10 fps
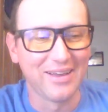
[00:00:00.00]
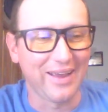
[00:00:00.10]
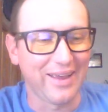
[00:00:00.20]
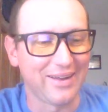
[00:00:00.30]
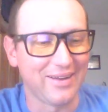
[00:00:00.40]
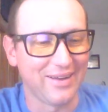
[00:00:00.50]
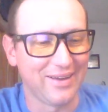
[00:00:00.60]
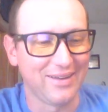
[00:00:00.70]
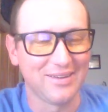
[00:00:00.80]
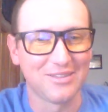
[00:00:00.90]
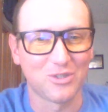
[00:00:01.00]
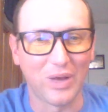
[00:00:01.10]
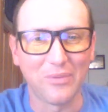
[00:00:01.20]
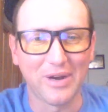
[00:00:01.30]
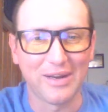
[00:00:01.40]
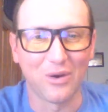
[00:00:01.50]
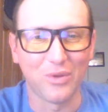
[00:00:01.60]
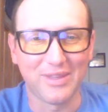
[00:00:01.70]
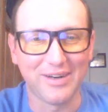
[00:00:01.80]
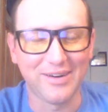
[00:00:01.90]
And so I ran
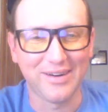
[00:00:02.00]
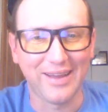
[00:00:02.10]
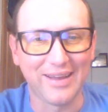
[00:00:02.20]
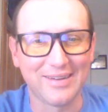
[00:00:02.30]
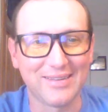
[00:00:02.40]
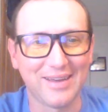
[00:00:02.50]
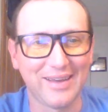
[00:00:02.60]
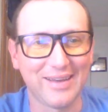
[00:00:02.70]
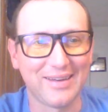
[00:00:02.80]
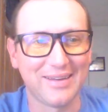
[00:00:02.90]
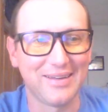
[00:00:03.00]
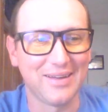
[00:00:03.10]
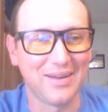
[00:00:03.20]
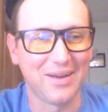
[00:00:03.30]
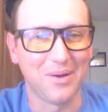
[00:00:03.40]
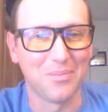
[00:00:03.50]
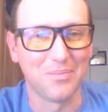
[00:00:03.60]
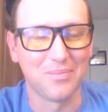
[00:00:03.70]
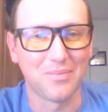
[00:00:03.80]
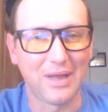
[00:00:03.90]
out there and I
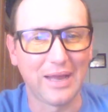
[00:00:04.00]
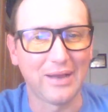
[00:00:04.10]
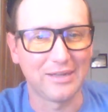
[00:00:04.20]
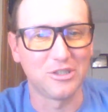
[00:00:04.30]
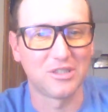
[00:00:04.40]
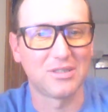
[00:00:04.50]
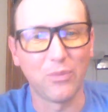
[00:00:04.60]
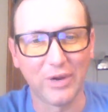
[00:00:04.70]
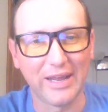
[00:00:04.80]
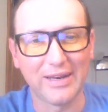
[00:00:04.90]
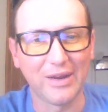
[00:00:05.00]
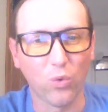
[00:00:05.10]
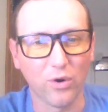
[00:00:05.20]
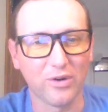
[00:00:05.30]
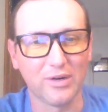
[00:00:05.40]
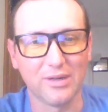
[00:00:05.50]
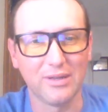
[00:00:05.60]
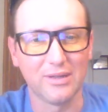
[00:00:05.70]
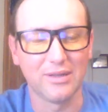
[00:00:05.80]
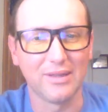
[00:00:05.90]
went ahead and I ordered
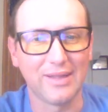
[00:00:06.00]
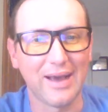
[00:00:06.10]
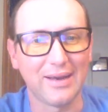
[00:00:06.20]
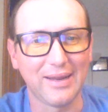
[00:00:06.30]
that.